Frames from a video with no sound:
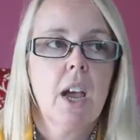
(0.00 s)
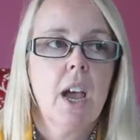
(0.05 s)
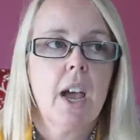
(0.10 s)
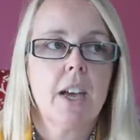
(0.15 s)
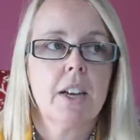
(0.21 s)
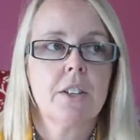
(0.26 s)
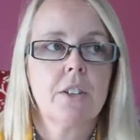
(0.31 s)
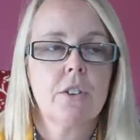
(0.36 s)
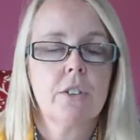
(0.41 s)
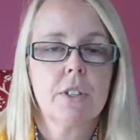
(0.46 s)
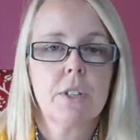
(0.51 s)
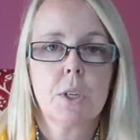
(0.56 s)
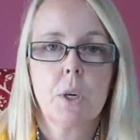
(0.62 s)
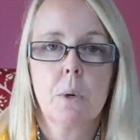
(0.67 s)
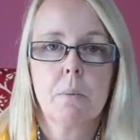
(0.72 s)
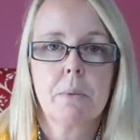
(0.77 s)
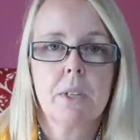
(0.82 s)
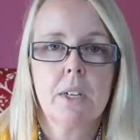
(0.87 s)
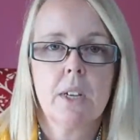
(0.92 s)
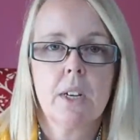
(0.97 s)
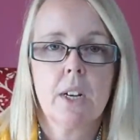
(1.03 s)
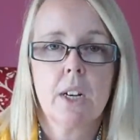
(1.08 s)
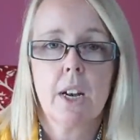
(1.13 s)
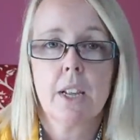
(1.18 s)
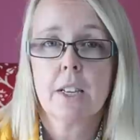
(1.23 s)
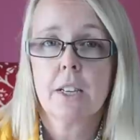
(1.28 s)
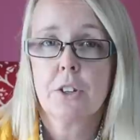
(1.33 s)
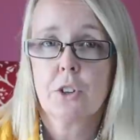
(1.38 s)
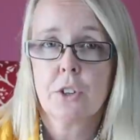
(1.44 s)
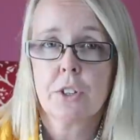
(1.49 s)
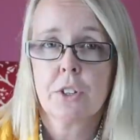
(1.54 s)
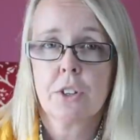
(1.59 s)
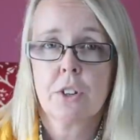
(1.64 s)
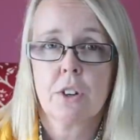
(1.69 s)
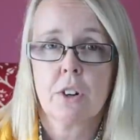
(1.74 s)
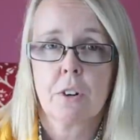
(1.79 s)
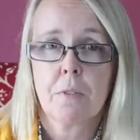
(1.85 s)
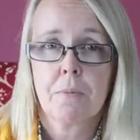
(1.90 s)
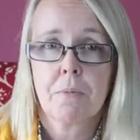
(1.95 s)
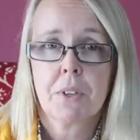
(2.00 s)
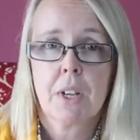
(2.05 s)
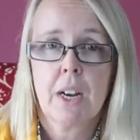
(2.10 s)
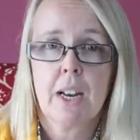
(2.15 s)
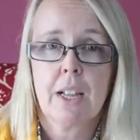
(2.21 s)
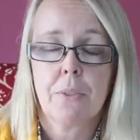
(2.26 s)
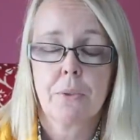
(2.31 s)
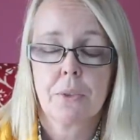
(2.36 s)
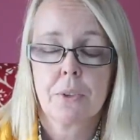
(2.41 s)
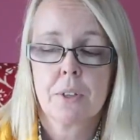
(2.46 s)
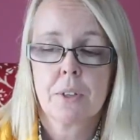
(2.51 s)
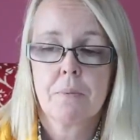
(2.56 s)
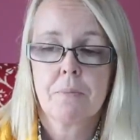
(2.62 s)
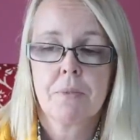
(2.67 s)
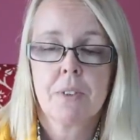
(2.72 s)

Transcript: And it also comes in like a duster length.